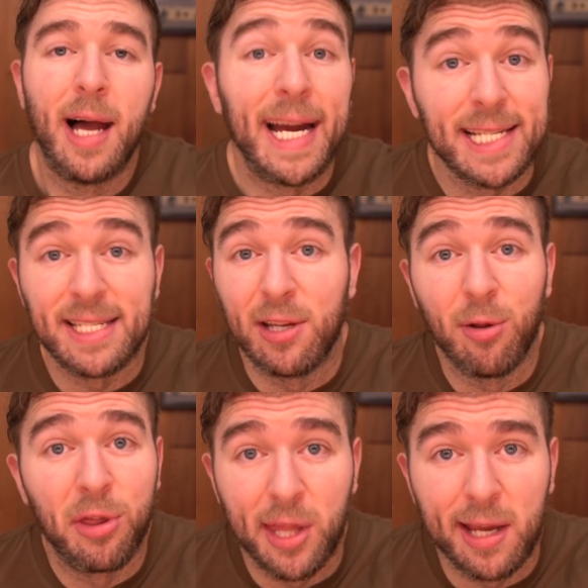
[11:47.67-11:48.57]
I
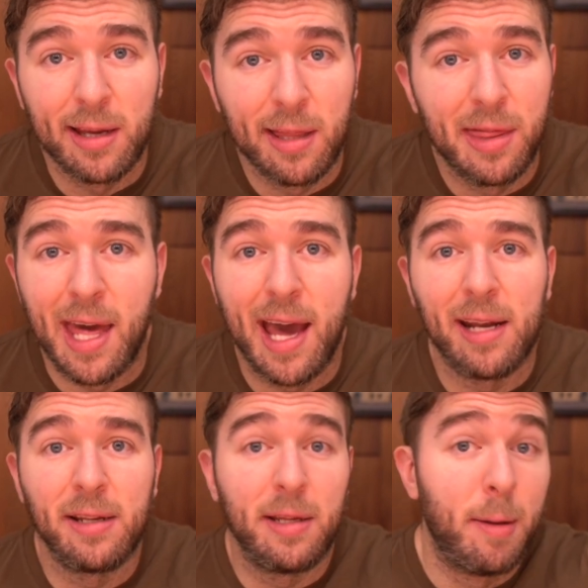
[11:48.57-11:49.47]
still think
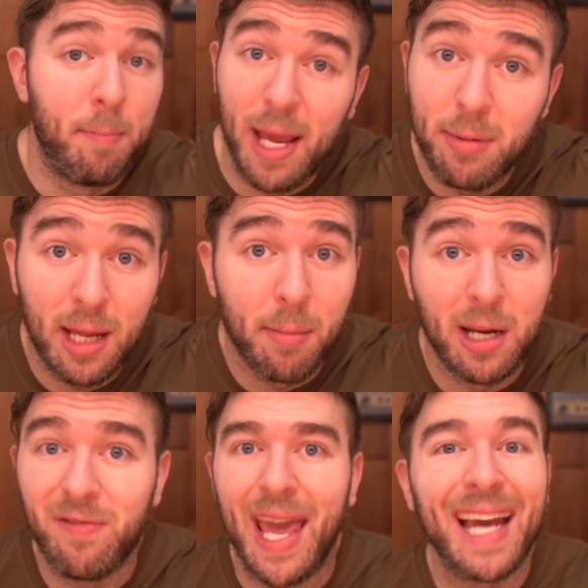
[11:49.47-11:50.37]
that maybe it might
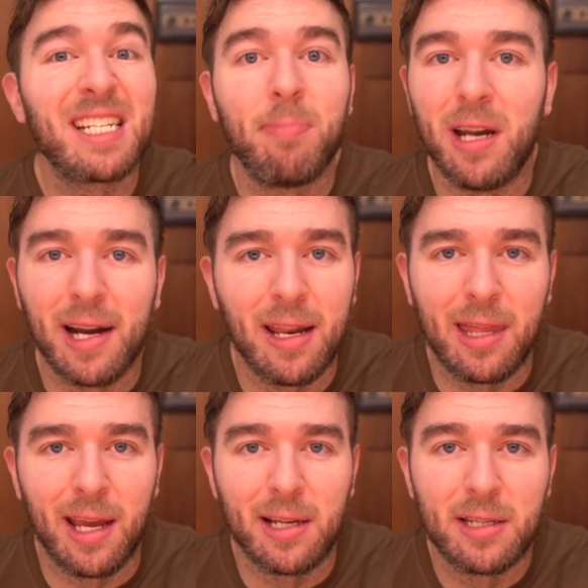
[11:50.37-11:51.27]
have expedited
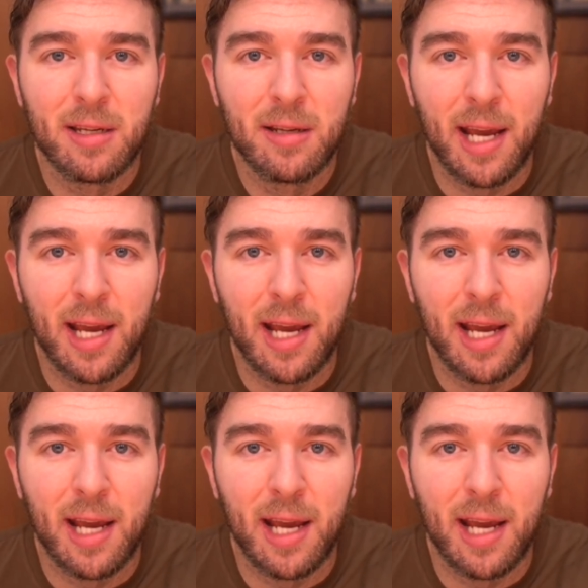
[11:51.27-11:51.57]
things.